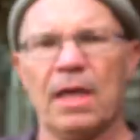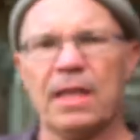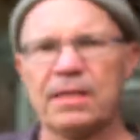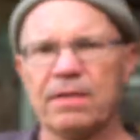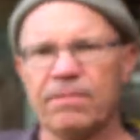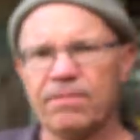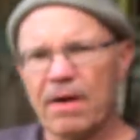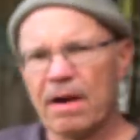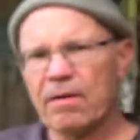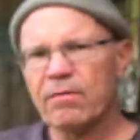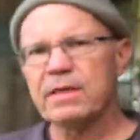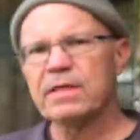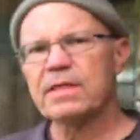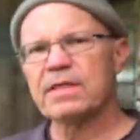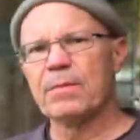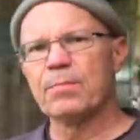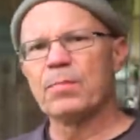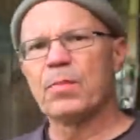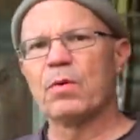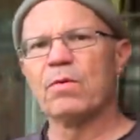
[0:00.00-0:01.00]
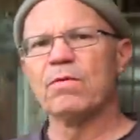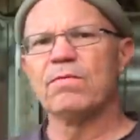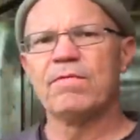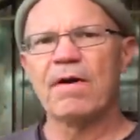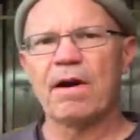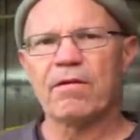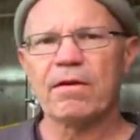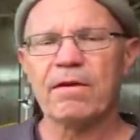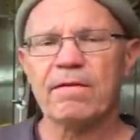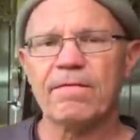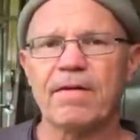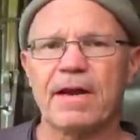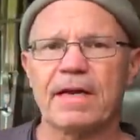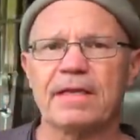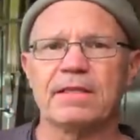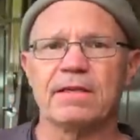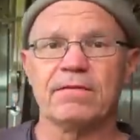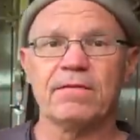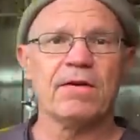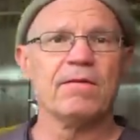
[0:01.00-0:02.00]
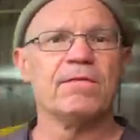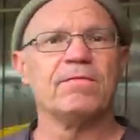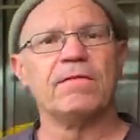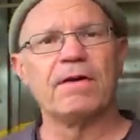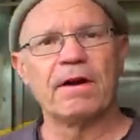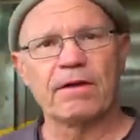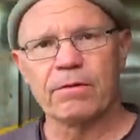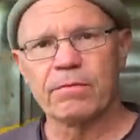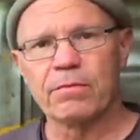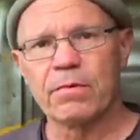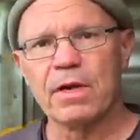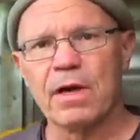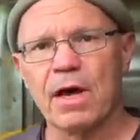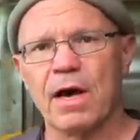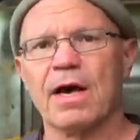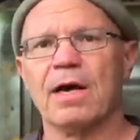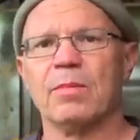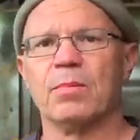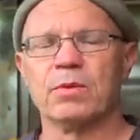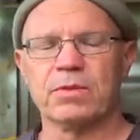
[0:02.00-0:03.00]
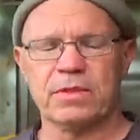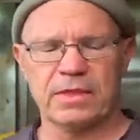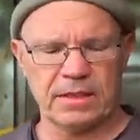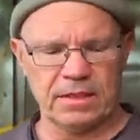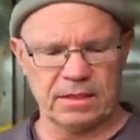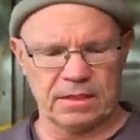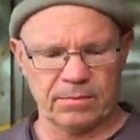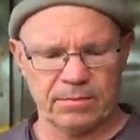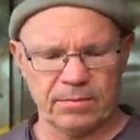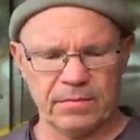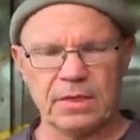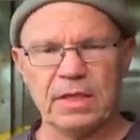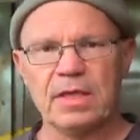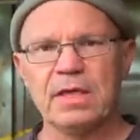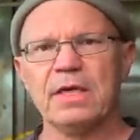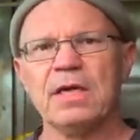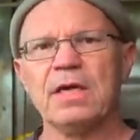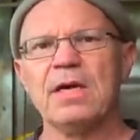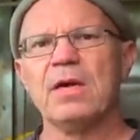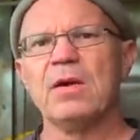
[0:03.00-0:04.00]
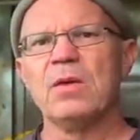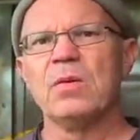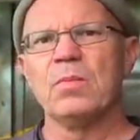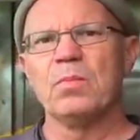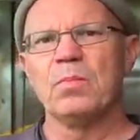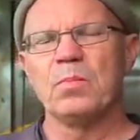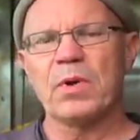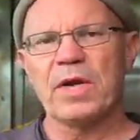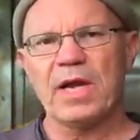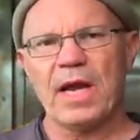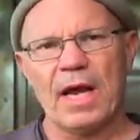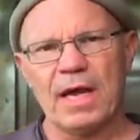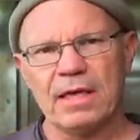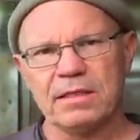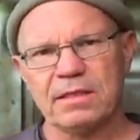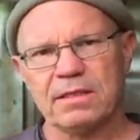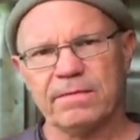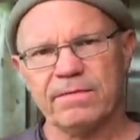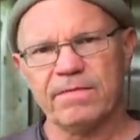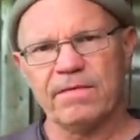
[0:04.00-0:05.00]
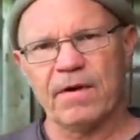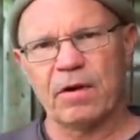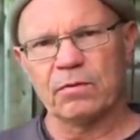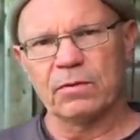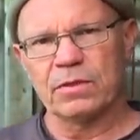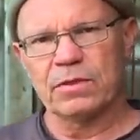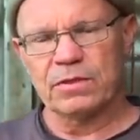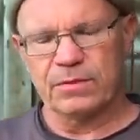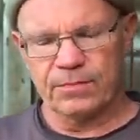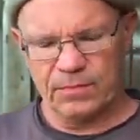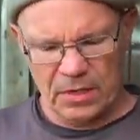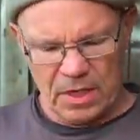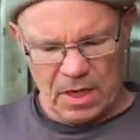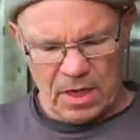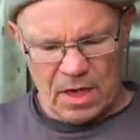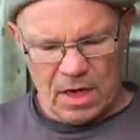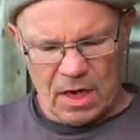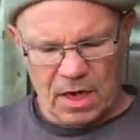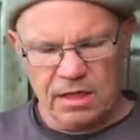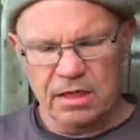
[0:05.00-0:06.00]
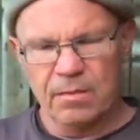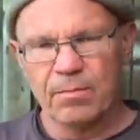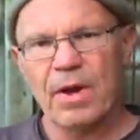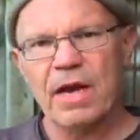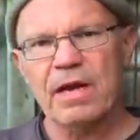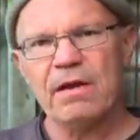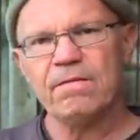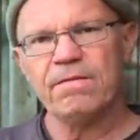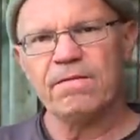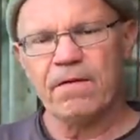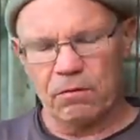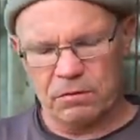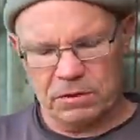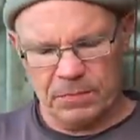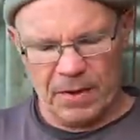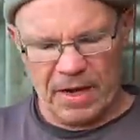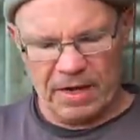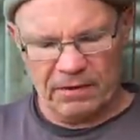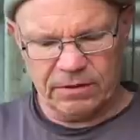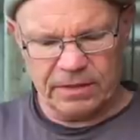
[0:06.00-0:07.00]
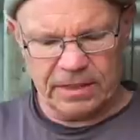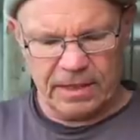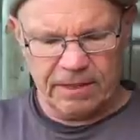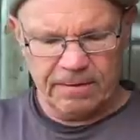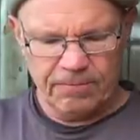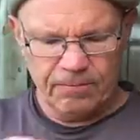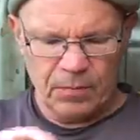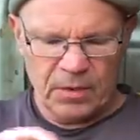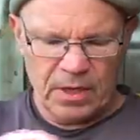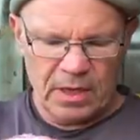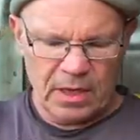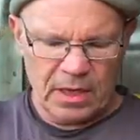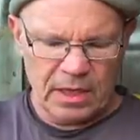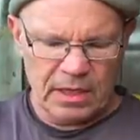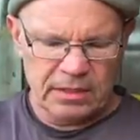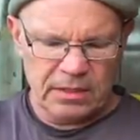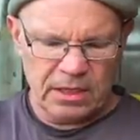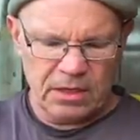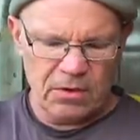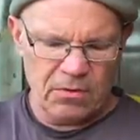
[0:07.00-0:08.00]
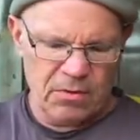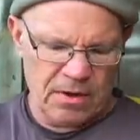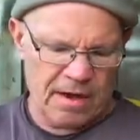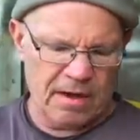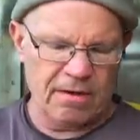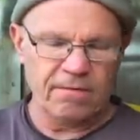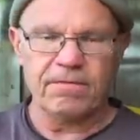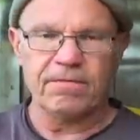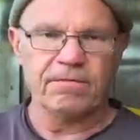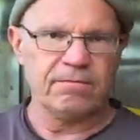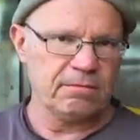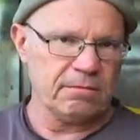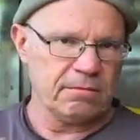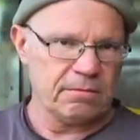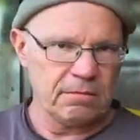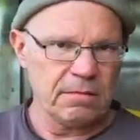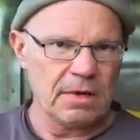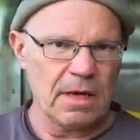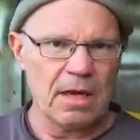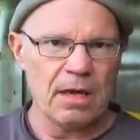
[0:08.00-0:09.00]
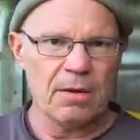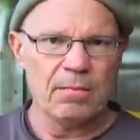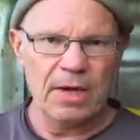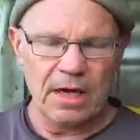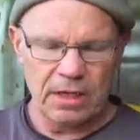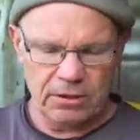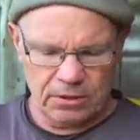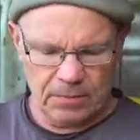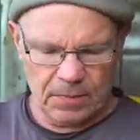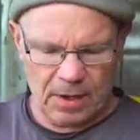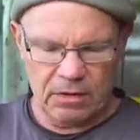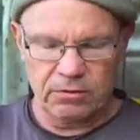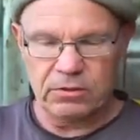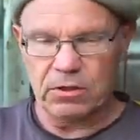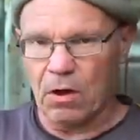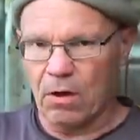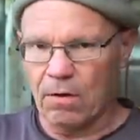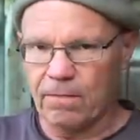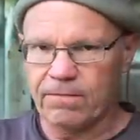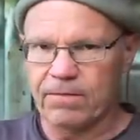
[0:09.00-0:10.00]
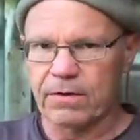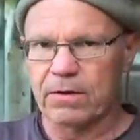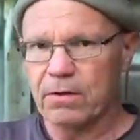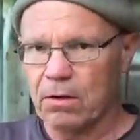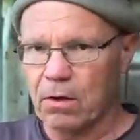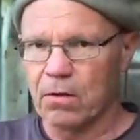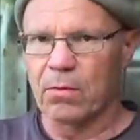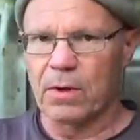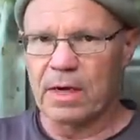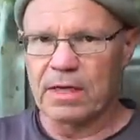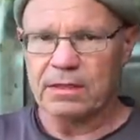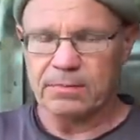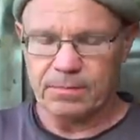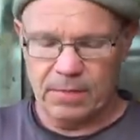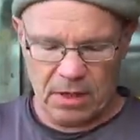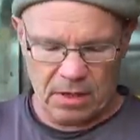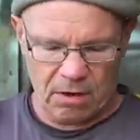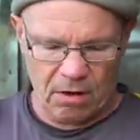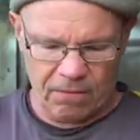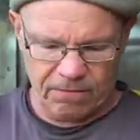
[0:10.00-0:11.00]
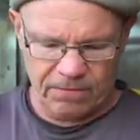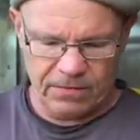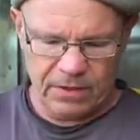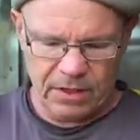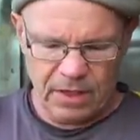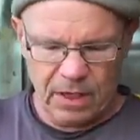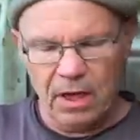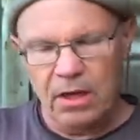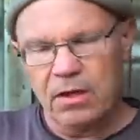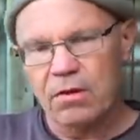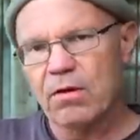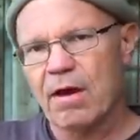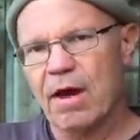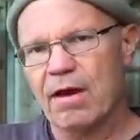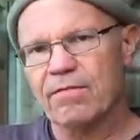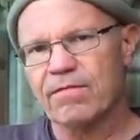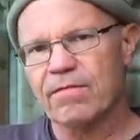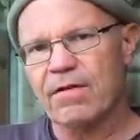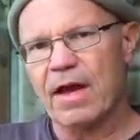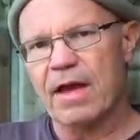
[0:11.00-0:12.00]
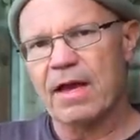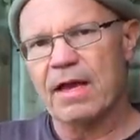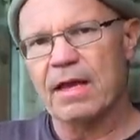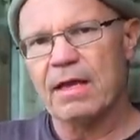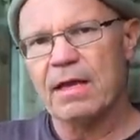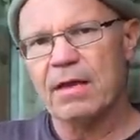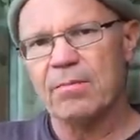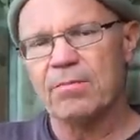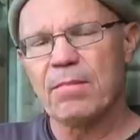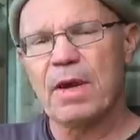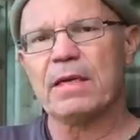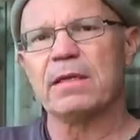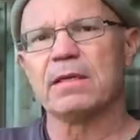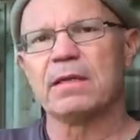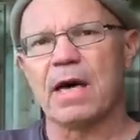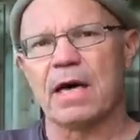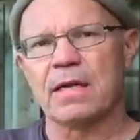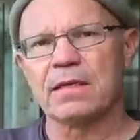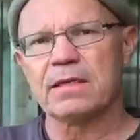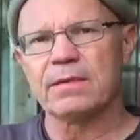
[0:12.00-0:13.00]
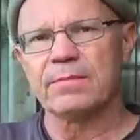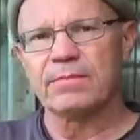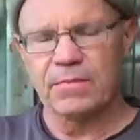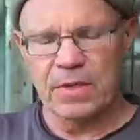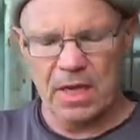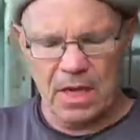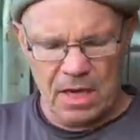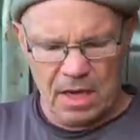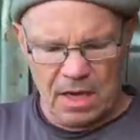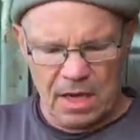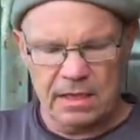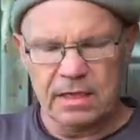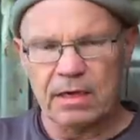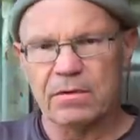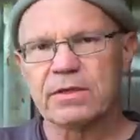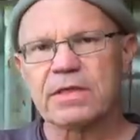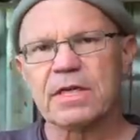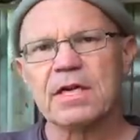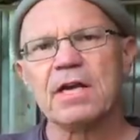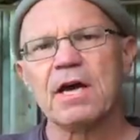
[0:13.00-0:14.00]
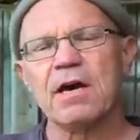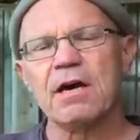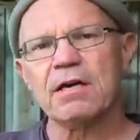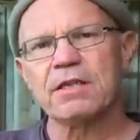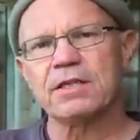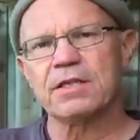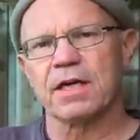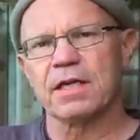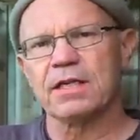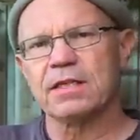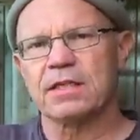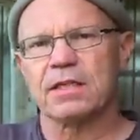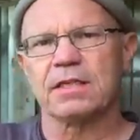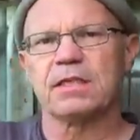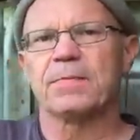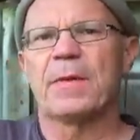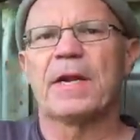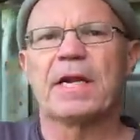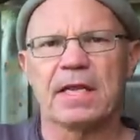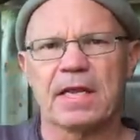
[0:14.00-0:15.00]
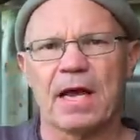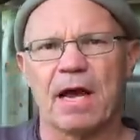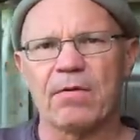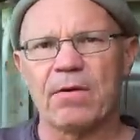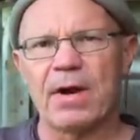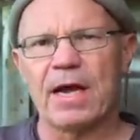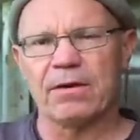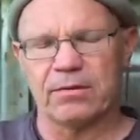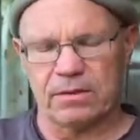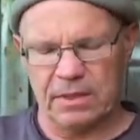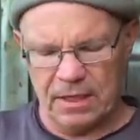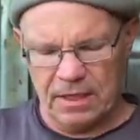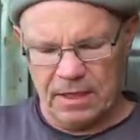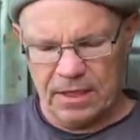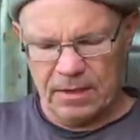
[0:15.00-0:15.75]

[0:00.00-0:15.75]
It's a very simple, very effective, very reliable system. But it has some faults. And the main fault about it is that you have, in military bows, often, not always, but often, you have a metal nut and there is inertia to spinning that around.